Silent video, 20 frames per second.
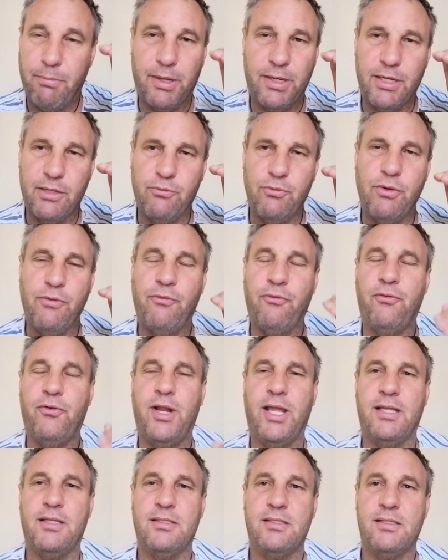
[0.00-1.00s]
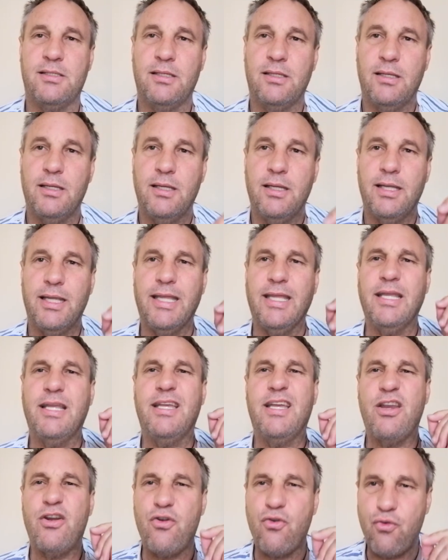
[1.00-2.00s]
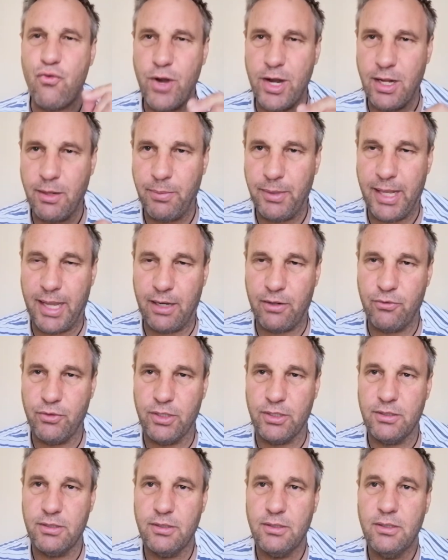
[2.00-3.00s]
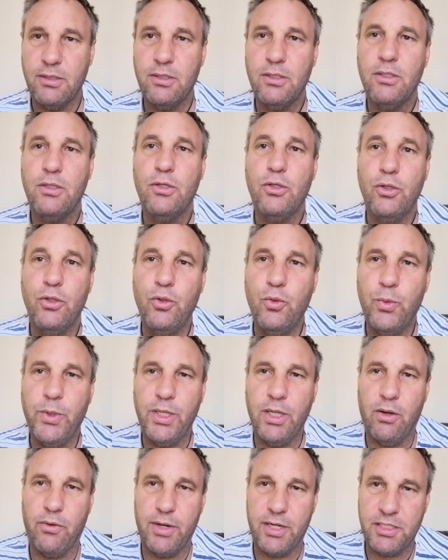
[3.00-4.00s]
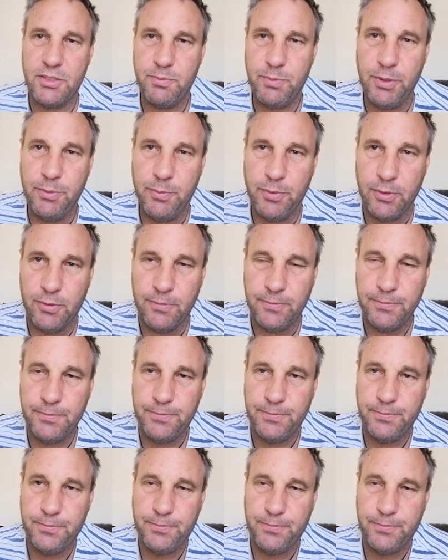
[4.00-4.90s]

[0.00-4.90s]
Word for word: but it reflects incredibly accurate who we are as people.